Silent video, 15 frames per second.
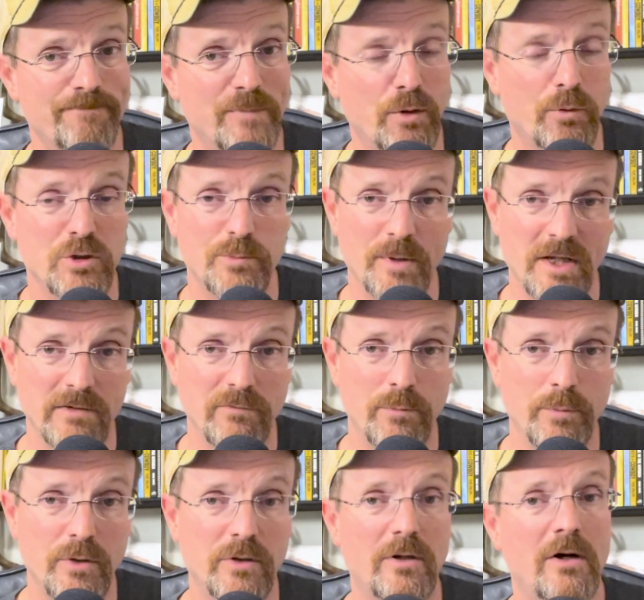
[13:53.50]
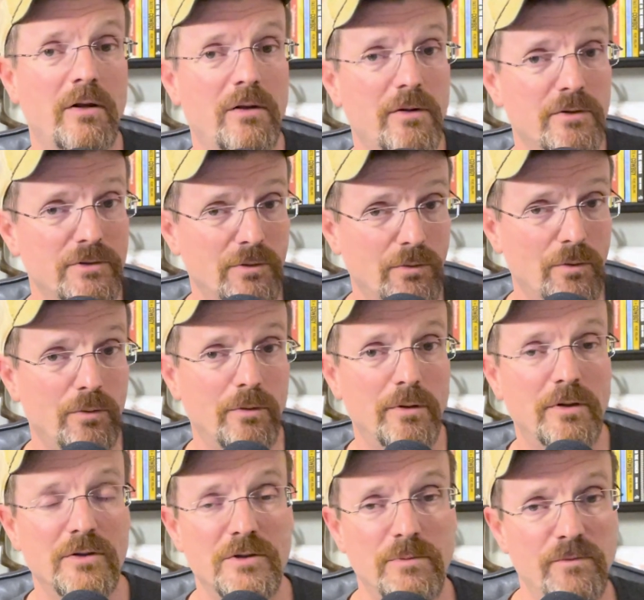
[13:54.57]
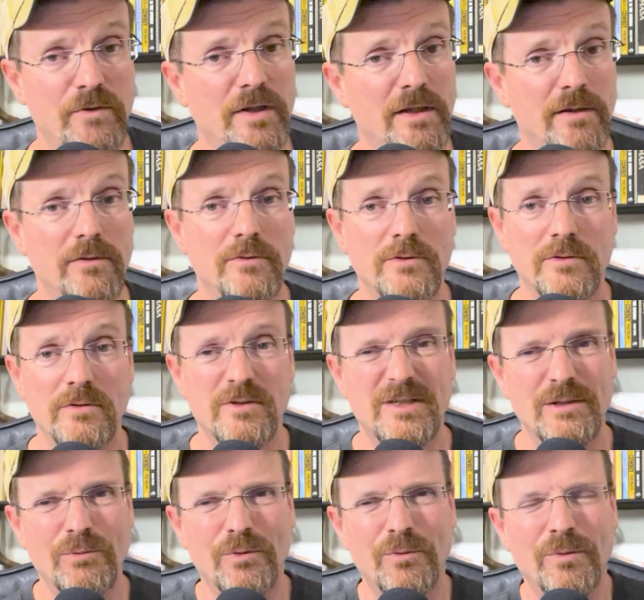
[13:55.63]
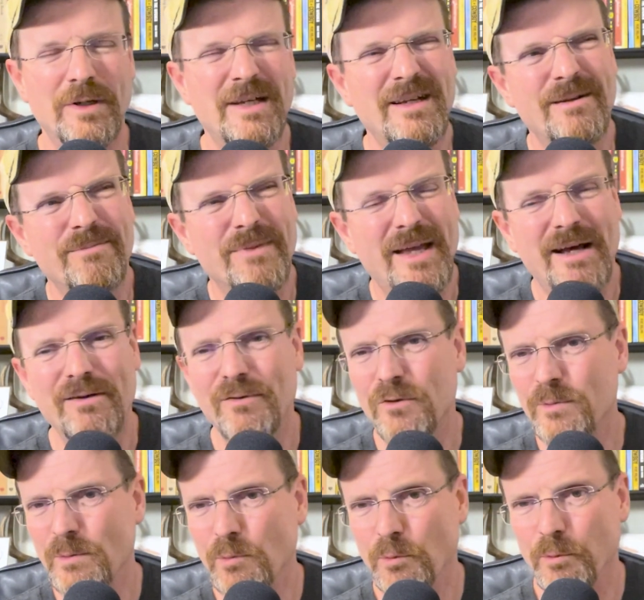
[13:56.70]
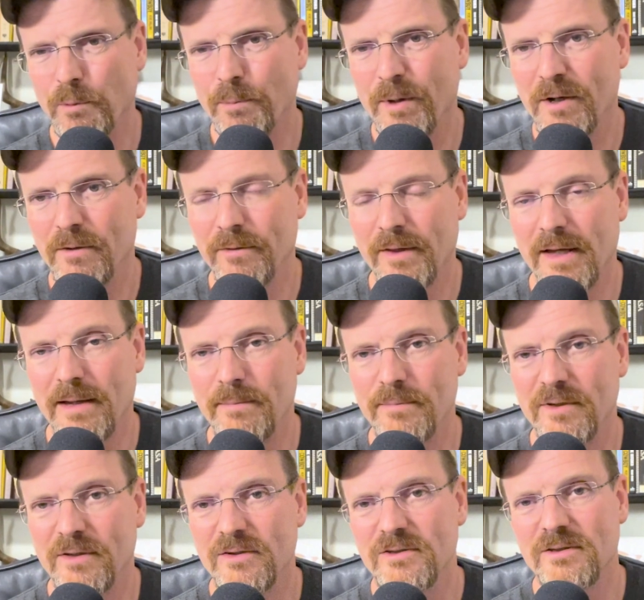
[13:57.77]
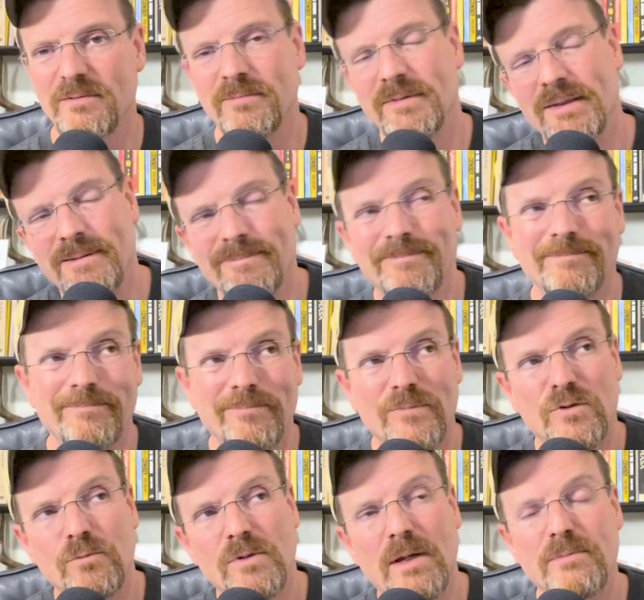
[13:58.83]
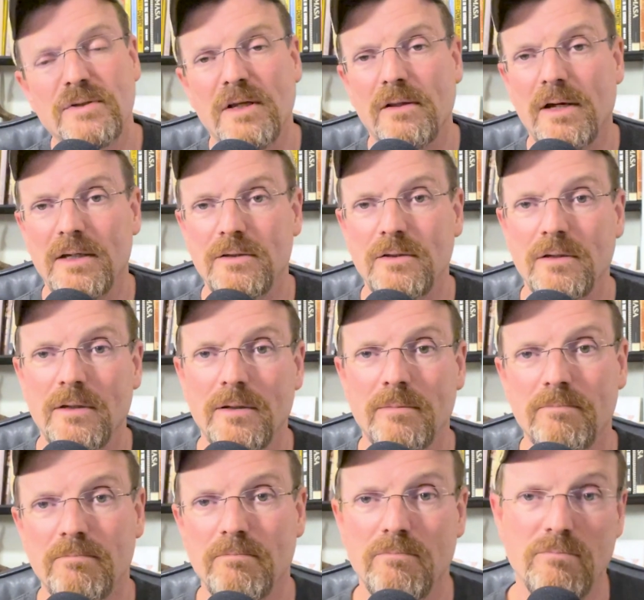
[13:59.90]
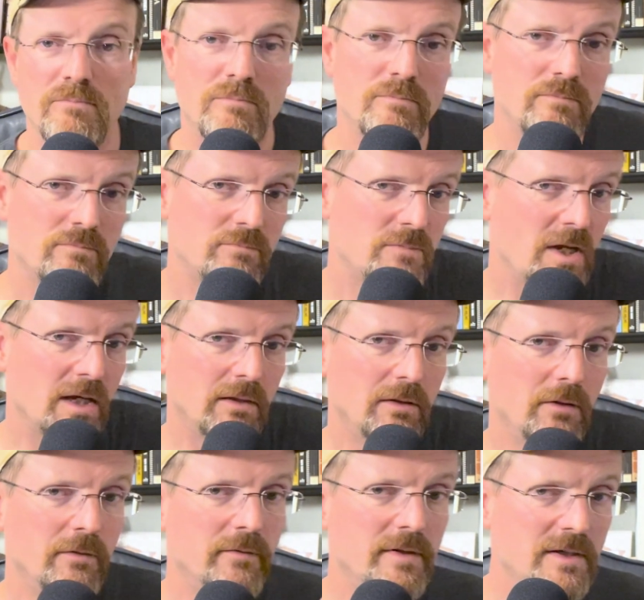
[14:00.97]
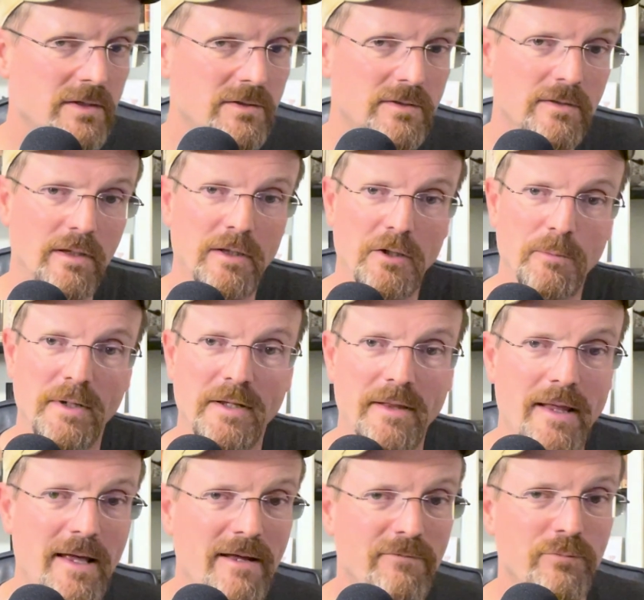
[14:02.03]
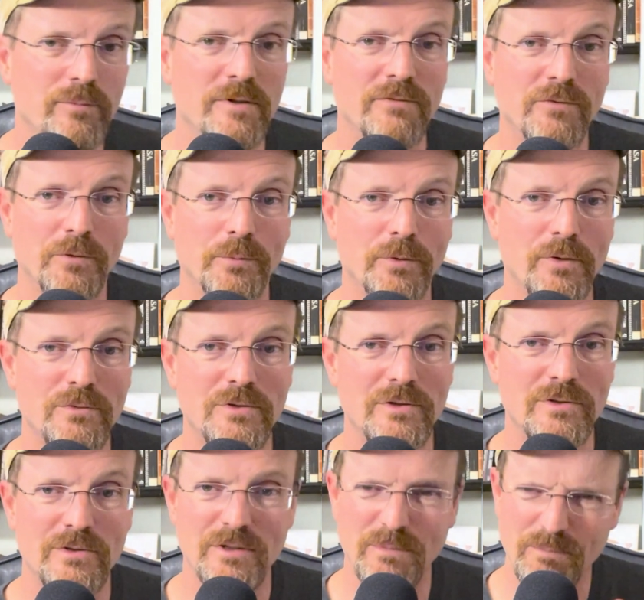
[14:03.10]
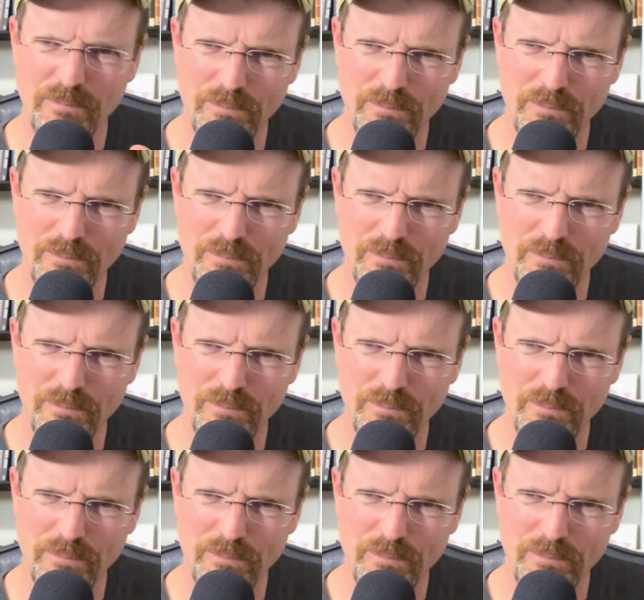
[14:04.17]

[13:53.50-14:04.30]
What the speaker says: recipe out of a book, I'll also go look at some videos and see, well, how do other people prepare that? Because sometimes I like to take a little of this and a little bit of that from different approaches and